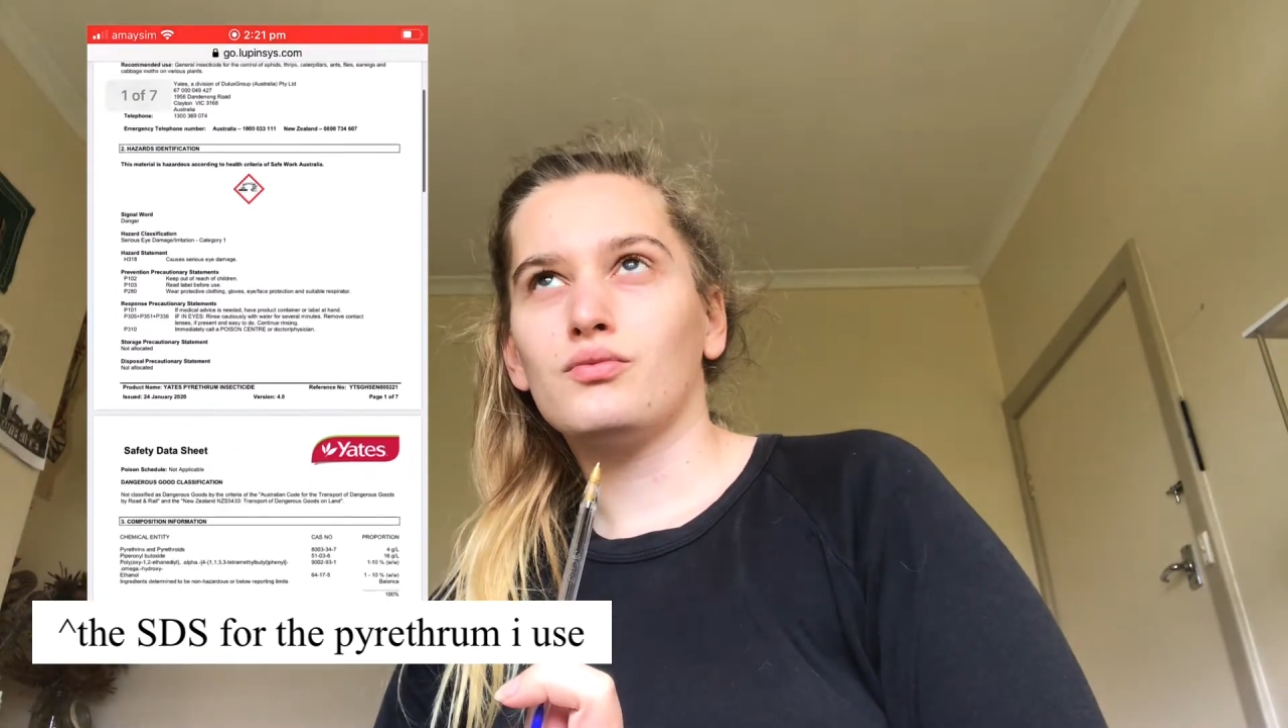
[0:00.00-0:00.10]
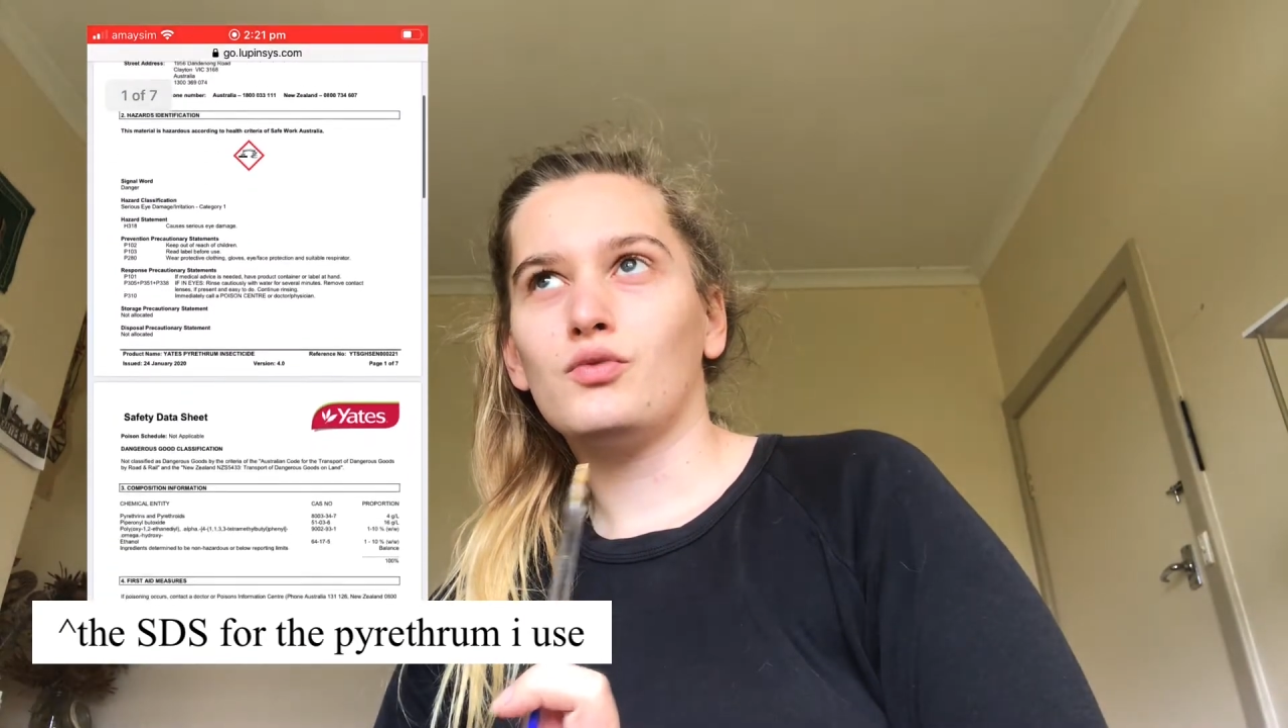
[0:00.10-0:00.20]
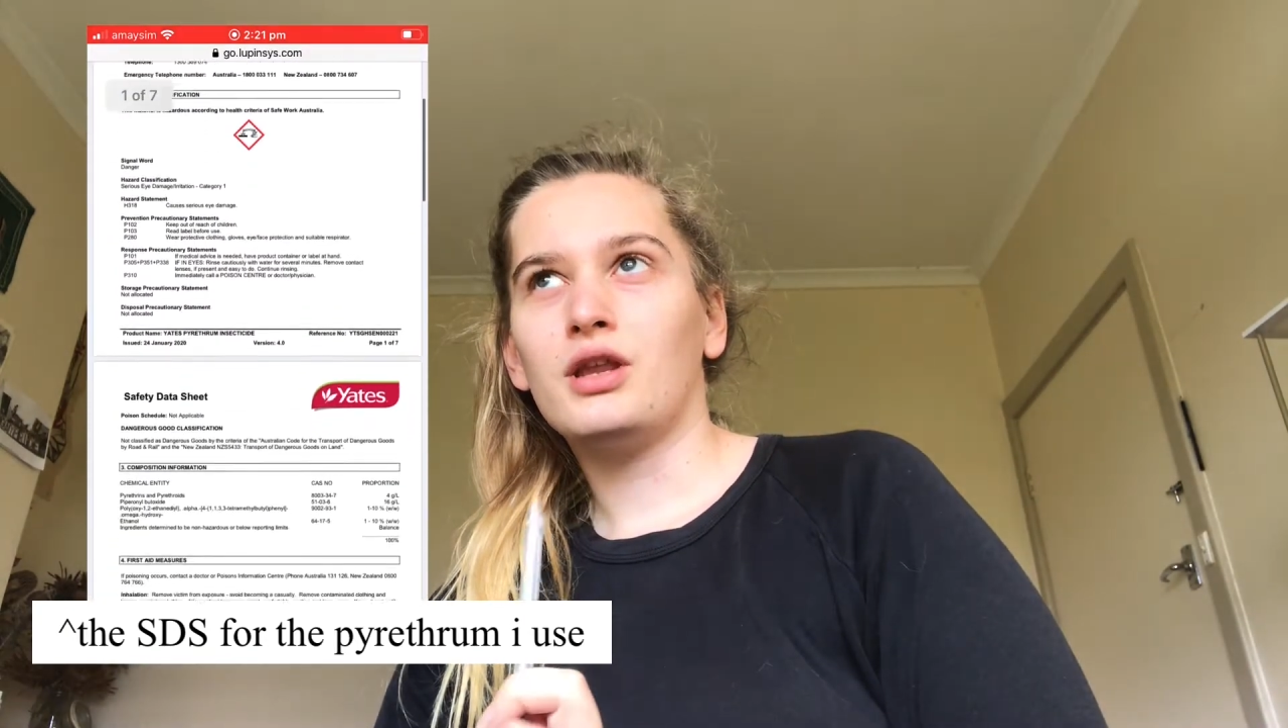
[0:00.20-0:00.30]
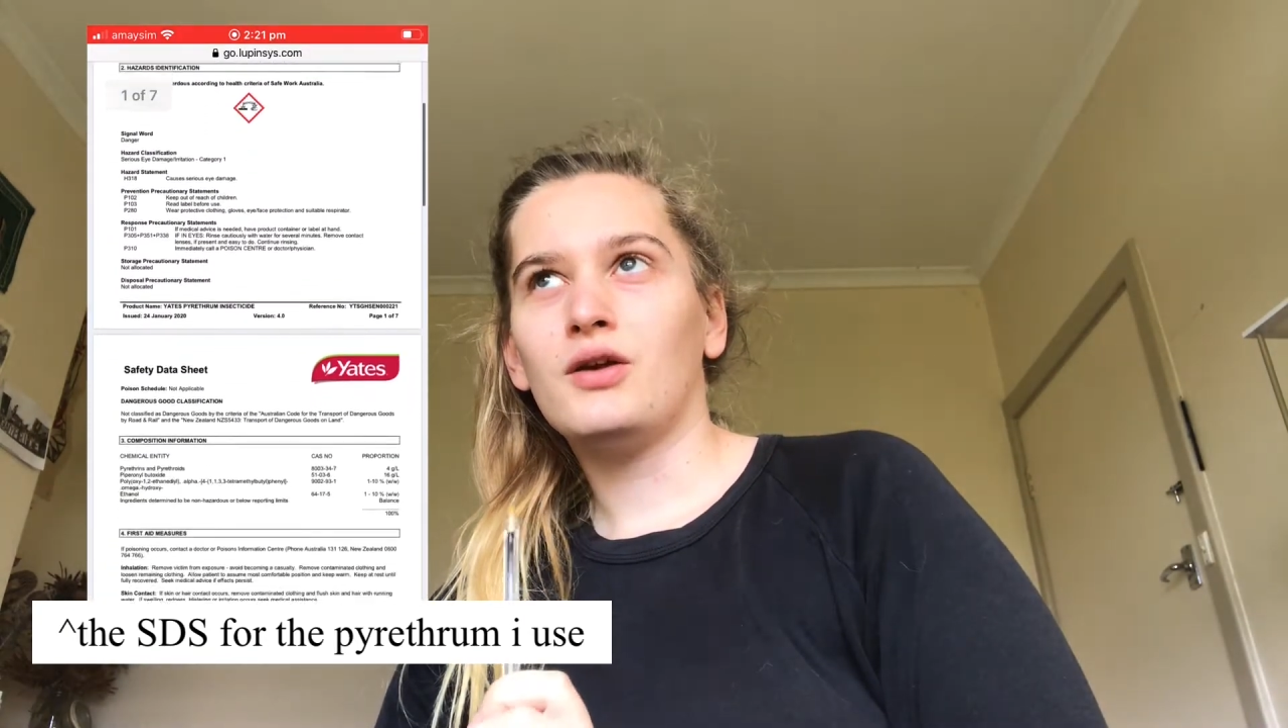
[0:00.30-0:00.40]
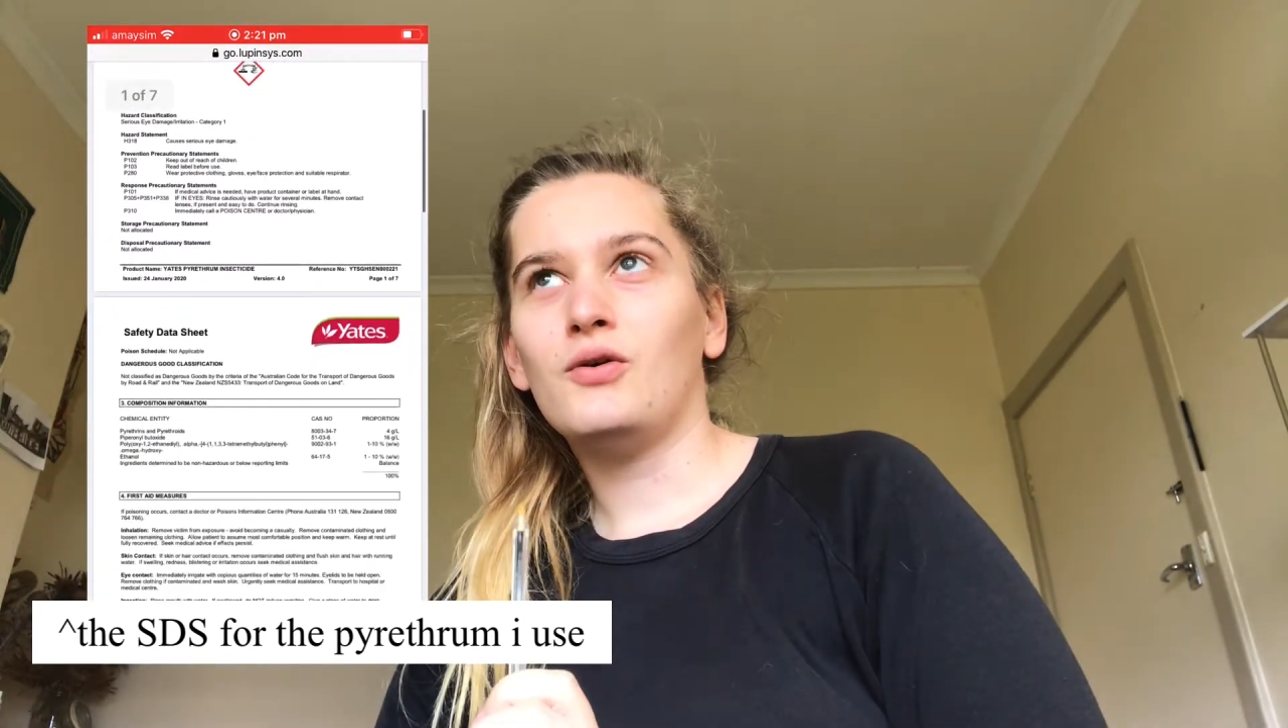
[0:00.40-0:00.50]

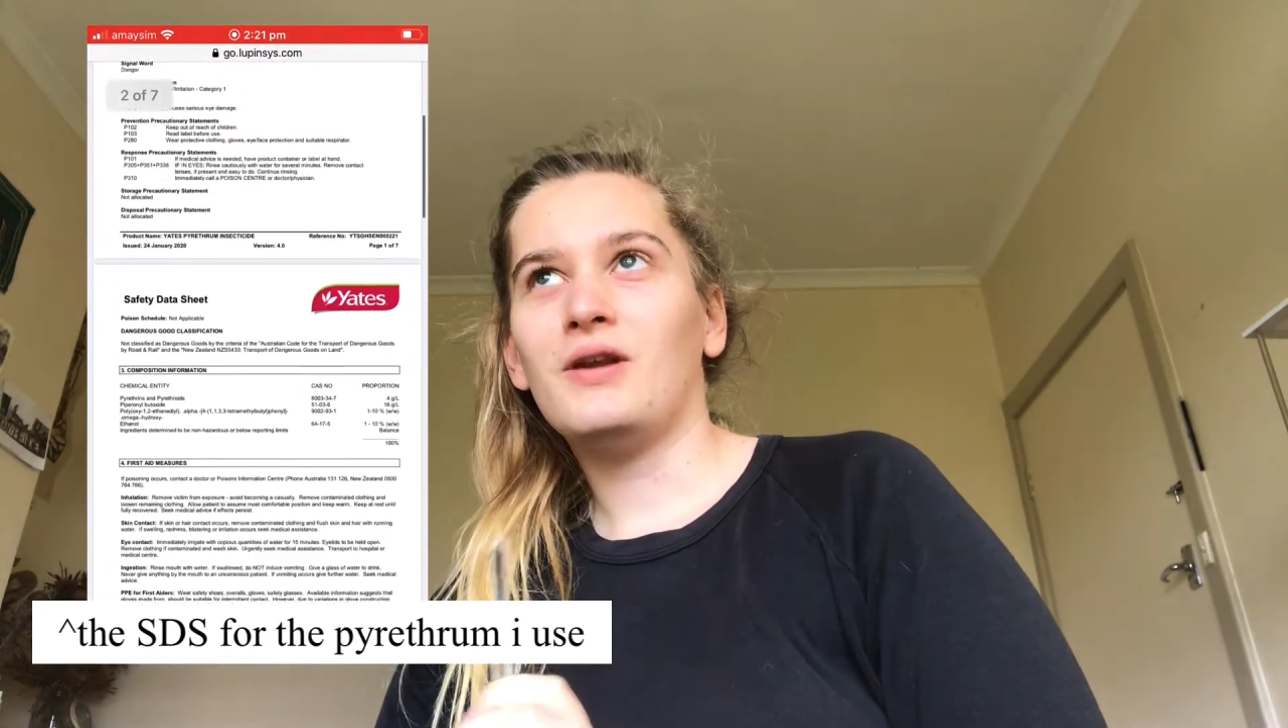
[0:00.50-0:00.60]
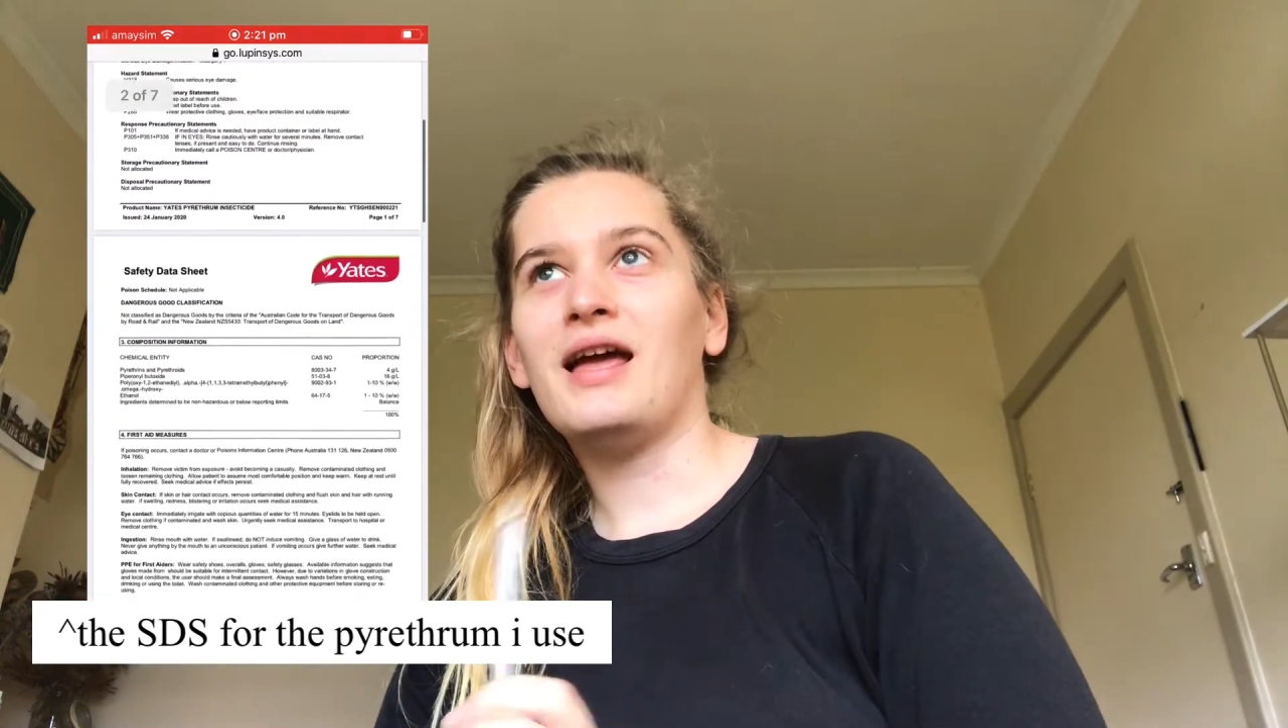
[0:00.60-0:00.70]
what are they called?